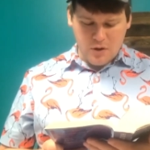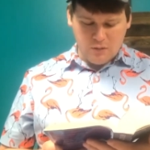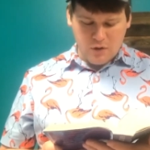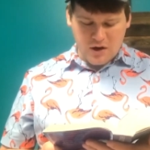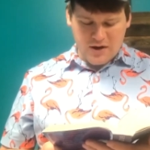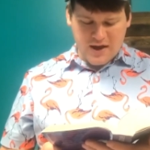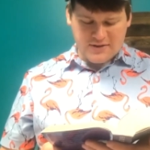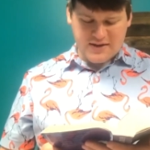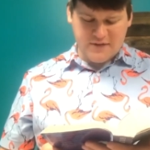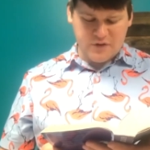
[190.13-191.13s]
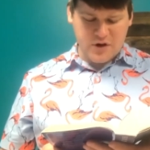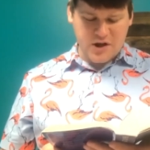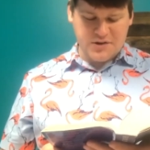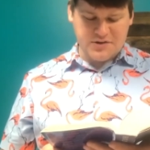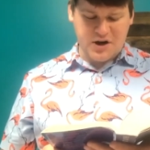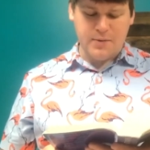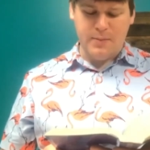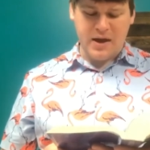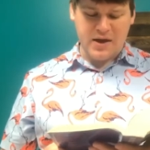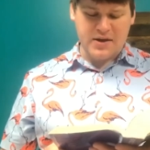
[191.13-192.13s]
One guest after another started
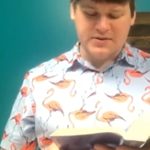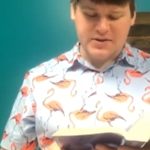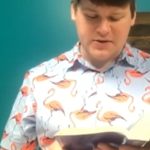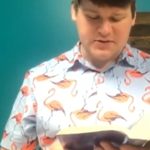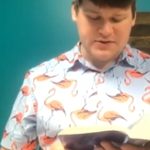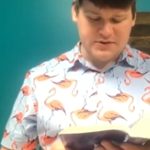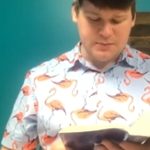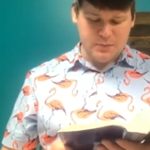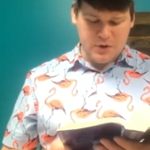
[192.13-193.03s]
making excuses.